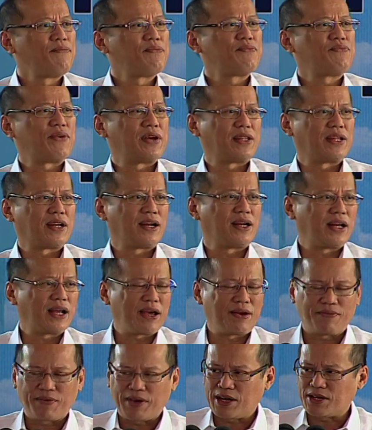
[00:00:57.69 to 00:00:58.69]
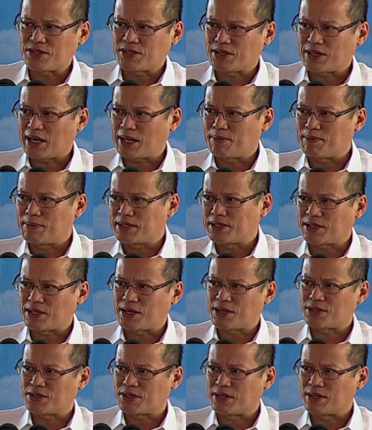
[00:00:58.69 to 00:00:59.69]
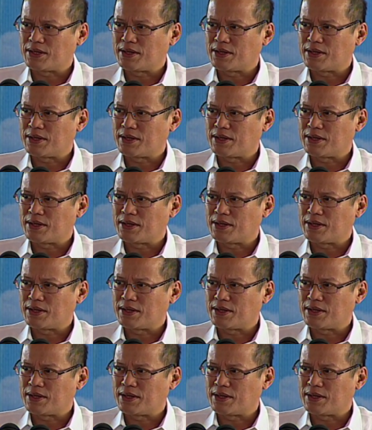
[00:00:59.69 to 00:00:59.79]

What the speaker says: Federal Aviation Administration,